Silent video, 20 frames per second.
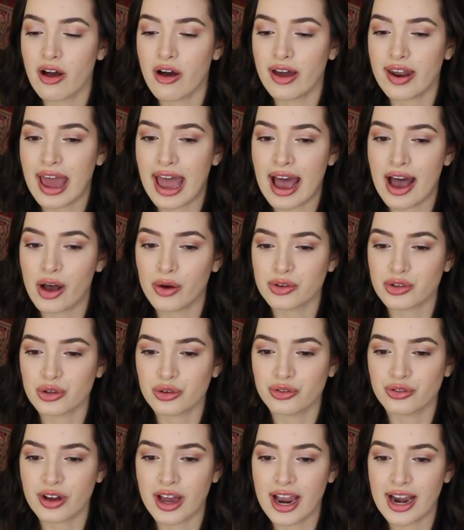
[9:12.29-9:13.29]
on how
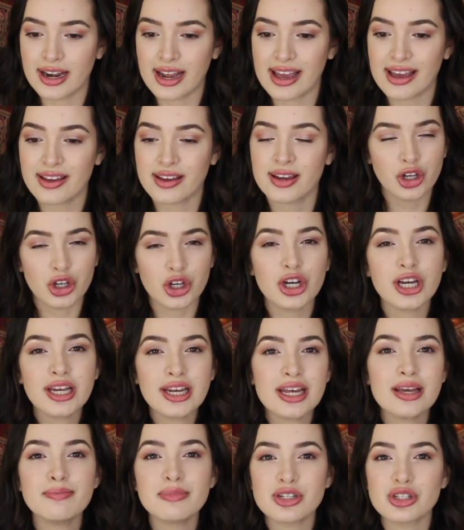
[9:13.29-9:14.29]
to find a
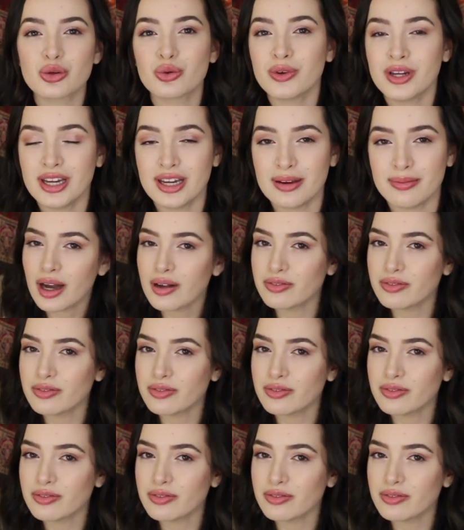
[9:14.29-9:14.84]
good in between.